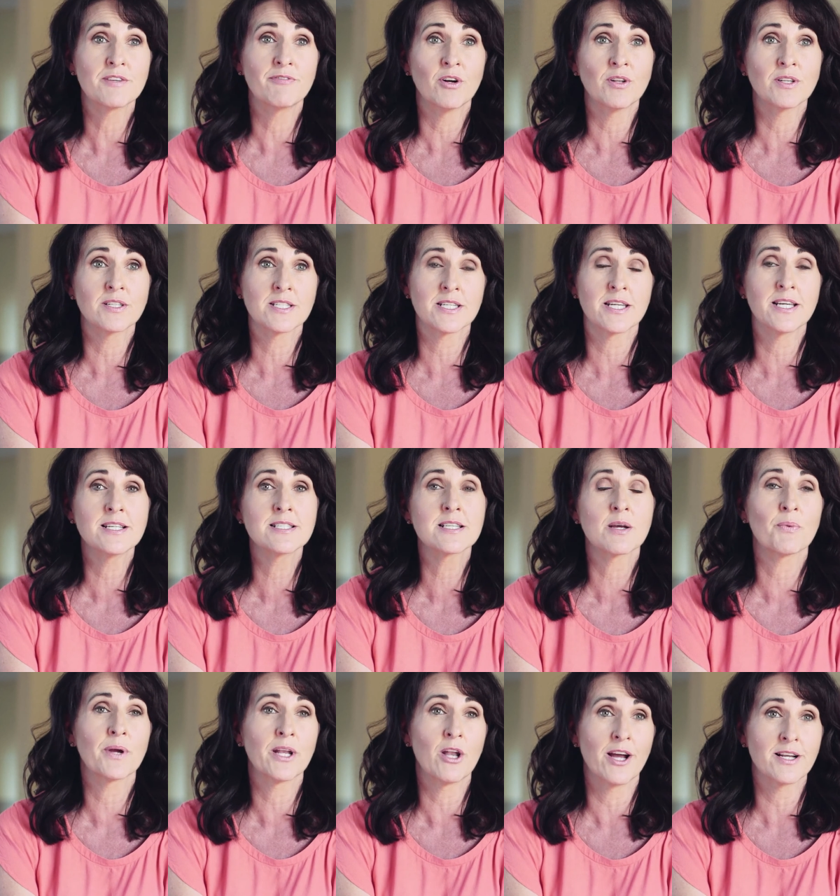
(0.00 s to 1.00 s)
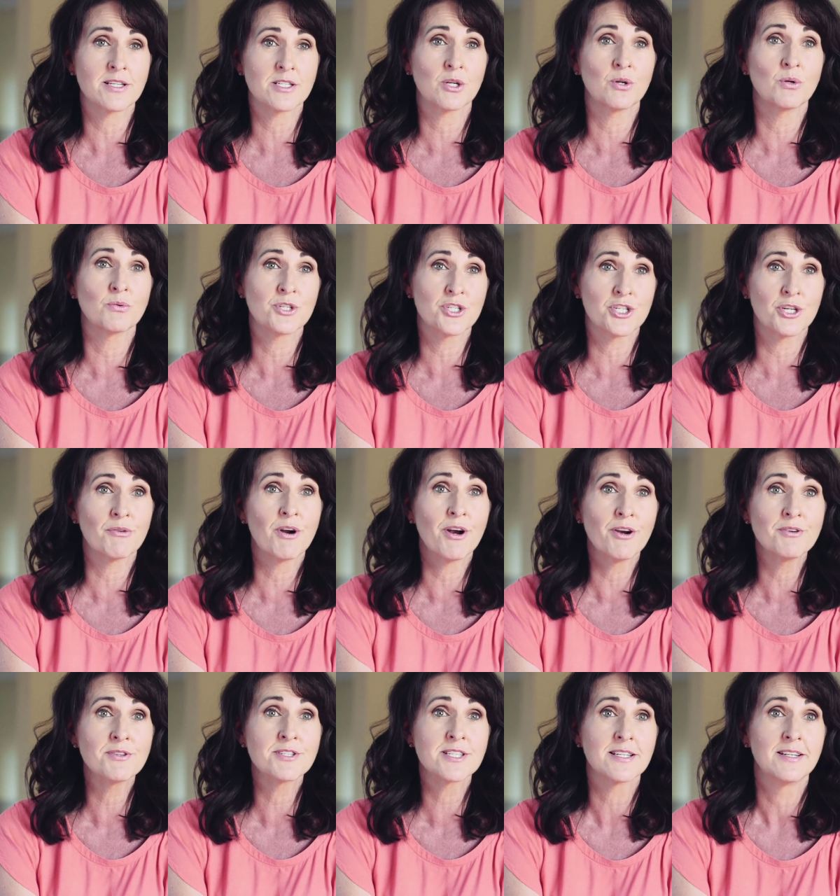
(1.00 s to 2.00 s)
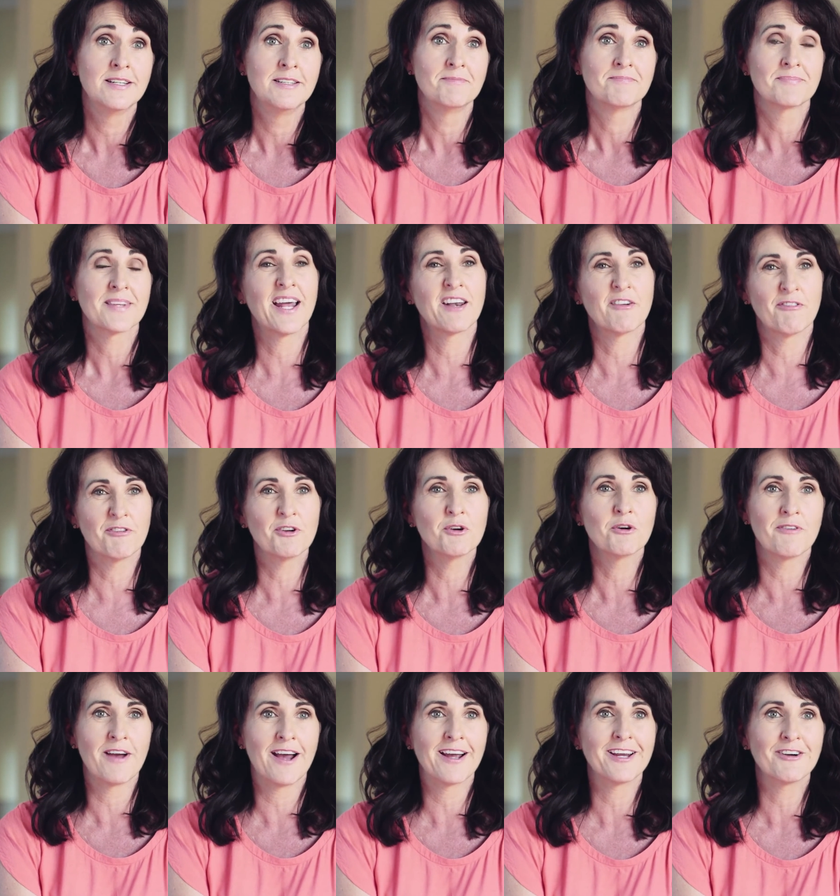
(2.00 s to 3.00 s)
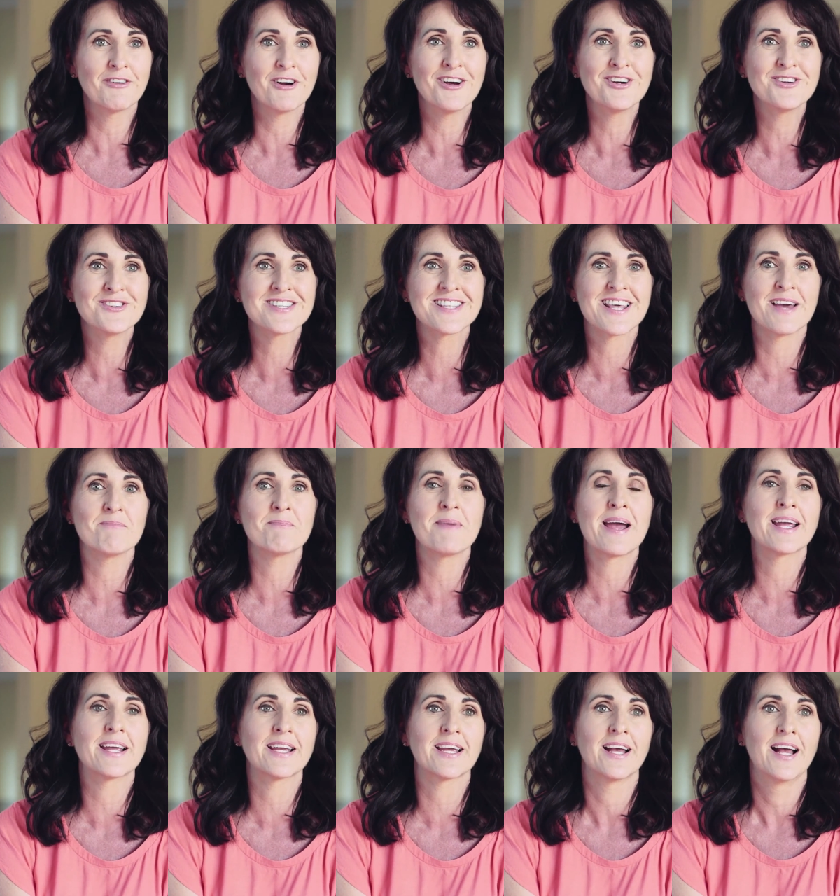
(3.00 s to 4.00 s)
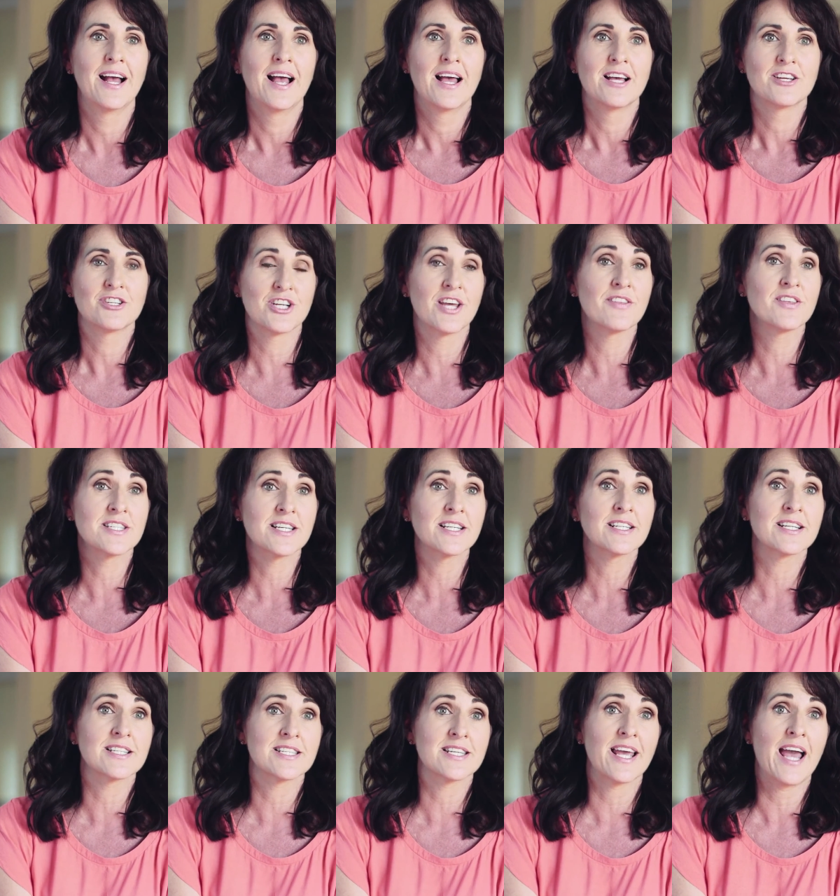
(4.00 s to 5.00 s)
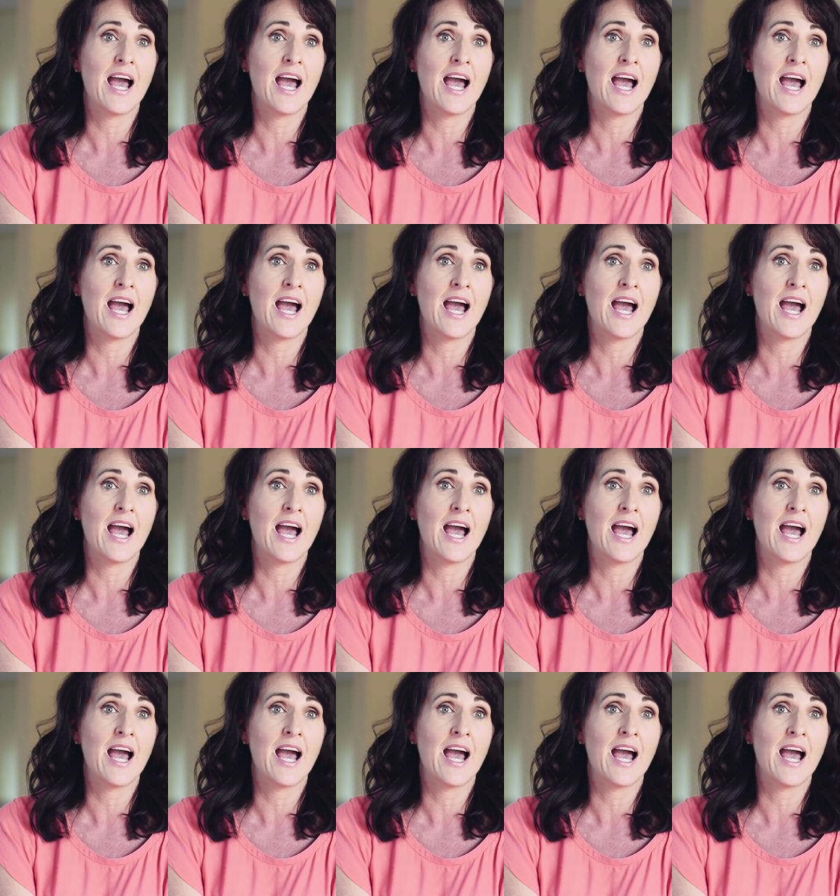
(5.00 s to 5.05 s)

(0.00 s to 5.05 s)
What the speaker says: volunteers that we like to call Shiros, and a few of our heroes that make Share the Dignity